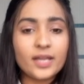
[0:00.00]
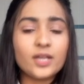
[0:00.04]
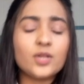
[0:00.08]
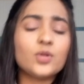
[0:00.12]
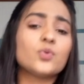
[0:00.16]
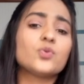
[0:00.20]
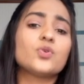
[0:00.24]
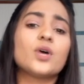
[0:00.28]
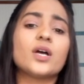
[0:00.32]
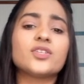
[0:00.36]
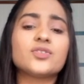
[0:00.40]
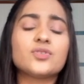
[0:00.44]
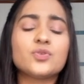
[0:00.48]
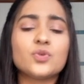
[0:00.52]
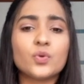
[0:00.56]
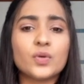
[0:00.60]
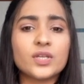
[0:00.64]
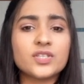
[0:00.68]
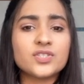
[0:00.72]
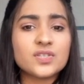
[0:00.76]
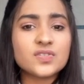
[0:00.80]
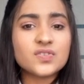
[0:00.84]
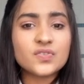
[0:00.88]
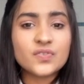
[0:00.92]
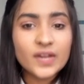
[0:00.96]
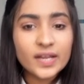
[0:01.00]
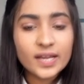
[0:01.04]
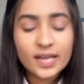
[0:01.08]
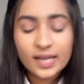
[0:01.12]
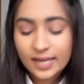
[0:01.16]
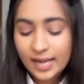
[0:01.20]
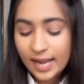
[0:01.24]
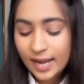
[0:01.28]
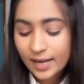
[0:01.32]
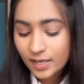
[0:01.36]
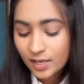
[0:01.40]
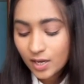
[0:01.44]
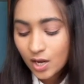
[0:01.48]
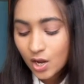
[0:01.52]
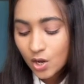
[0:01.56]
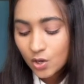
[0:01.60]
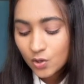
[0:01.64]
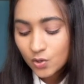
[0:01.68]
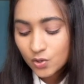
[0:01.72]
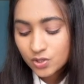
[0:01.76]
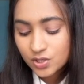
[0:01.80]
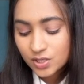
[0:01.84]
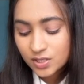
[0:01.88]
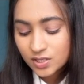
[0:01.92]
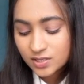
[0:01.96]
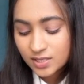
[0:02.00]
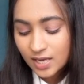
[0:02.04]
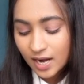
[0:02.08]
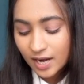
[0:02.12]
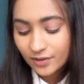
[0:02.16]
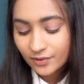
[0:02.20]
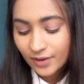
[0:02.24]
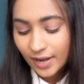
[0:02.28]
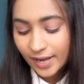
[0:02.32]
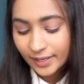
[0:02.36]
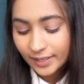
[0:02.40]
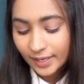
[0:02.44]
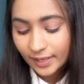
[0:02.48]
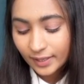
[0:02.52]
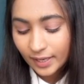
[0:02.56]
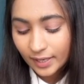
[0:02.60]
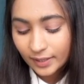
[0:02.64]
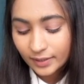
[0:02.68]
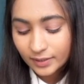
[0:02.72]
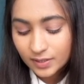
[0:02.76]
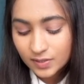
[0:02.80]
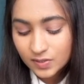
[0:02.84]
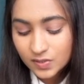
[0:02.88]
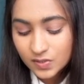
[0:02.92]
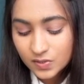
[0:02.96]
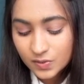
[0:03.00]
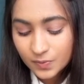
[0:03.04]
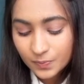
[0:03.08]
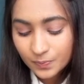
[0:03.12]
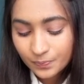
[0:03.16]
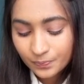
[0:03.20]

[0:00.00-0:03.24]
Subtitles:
you can just recollect, you just start writing like this.